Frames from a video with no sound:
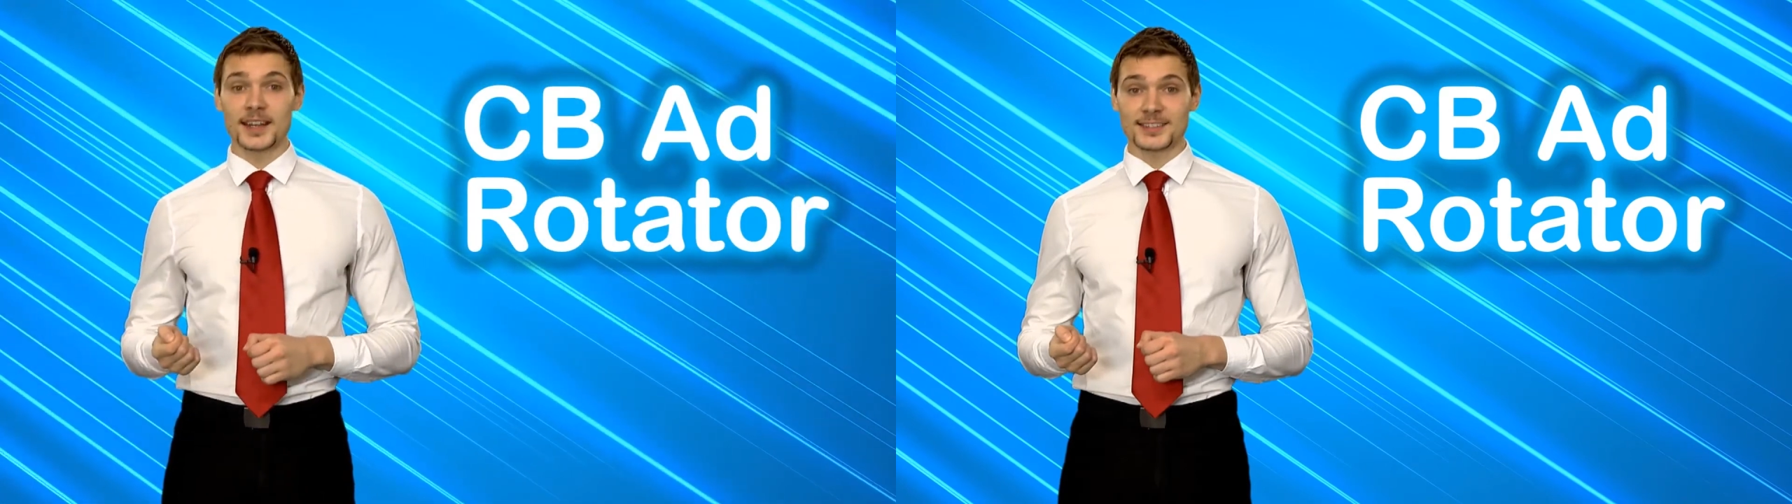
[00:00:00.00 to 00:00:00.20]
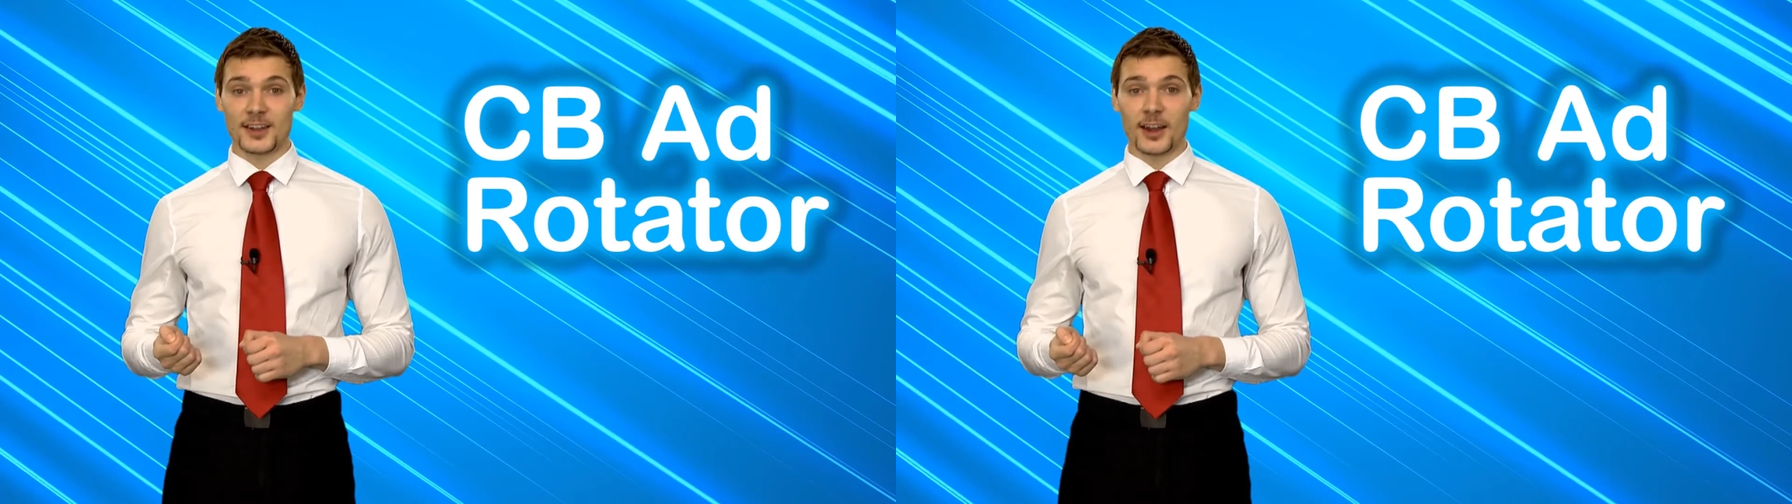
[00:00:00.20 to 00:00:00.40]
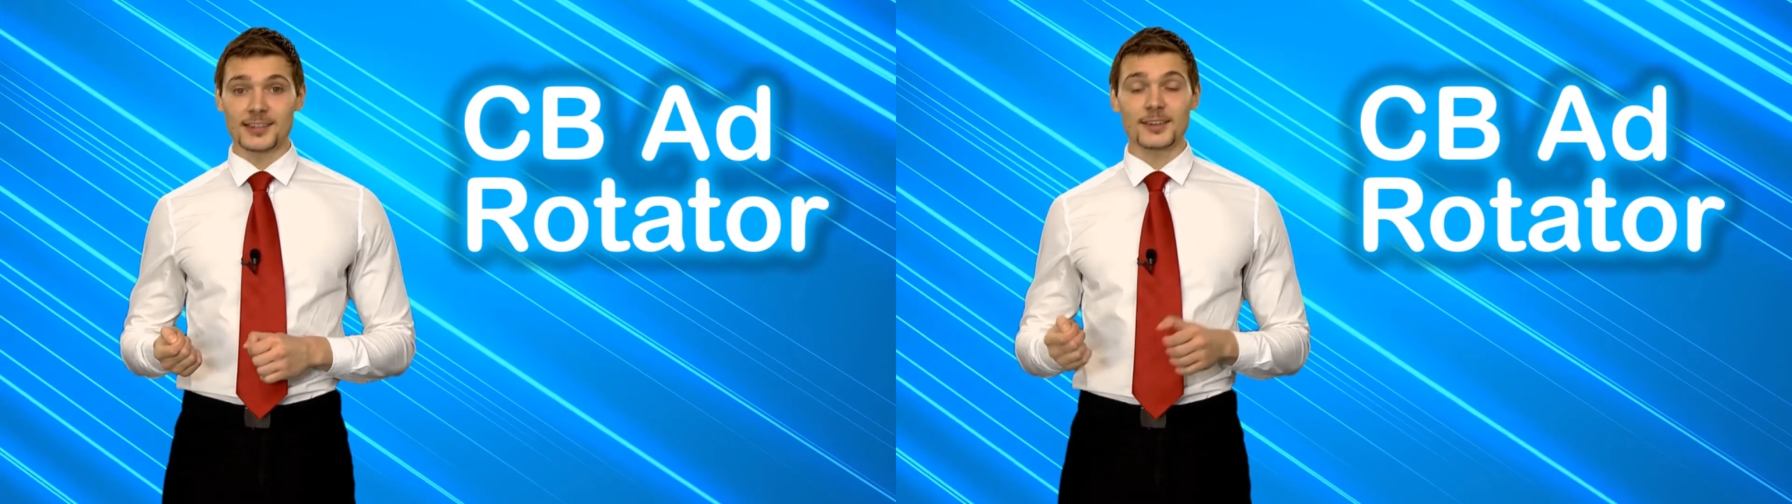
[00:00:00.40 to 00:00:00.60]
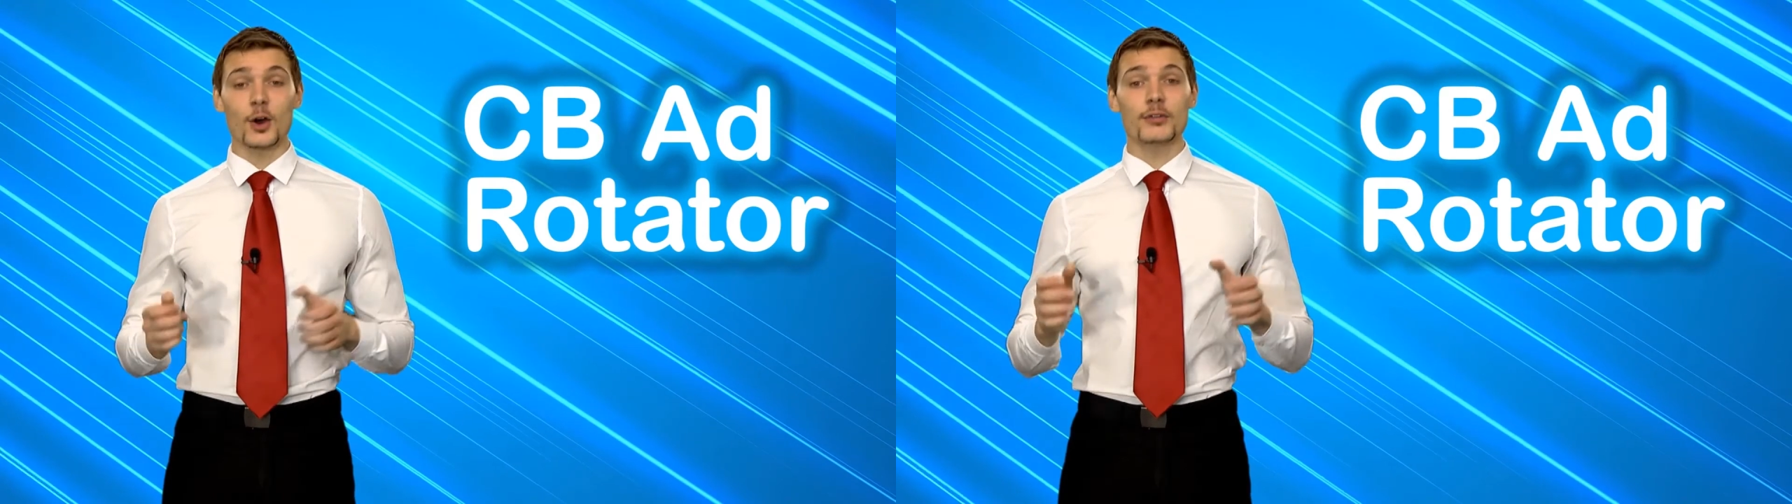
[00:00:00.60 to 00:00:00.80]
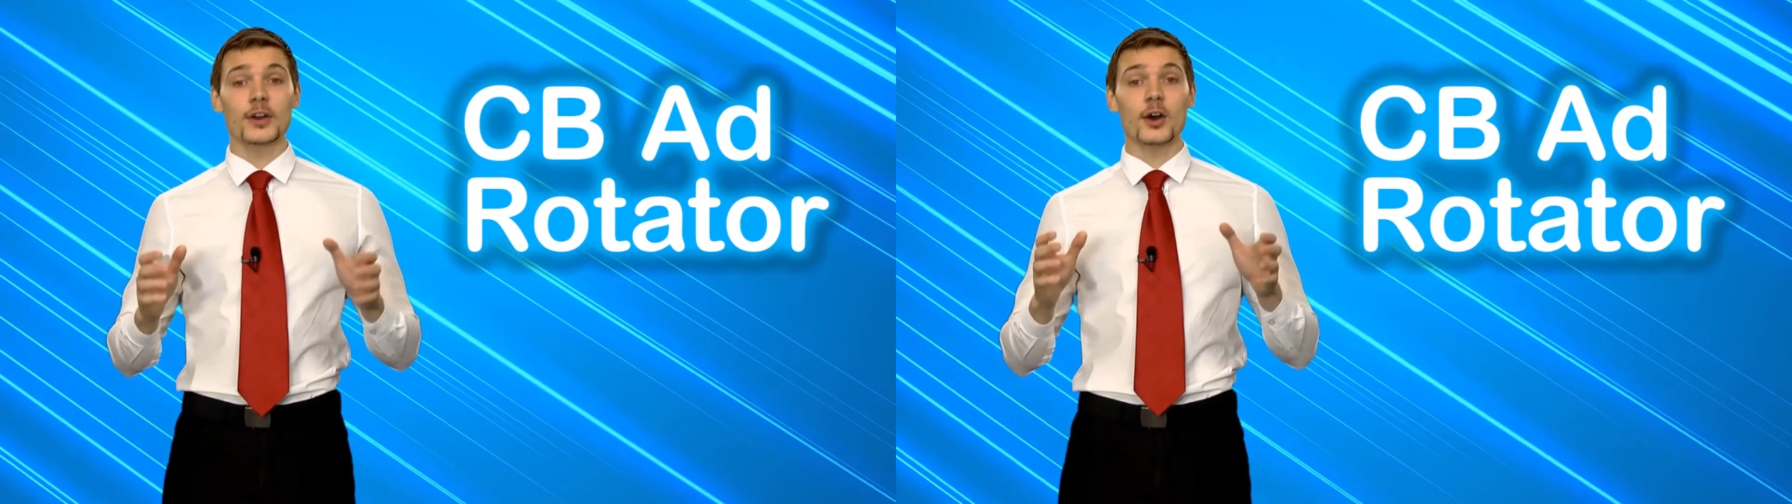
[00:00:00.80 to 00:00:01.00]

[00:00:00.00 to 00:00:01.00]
sites offer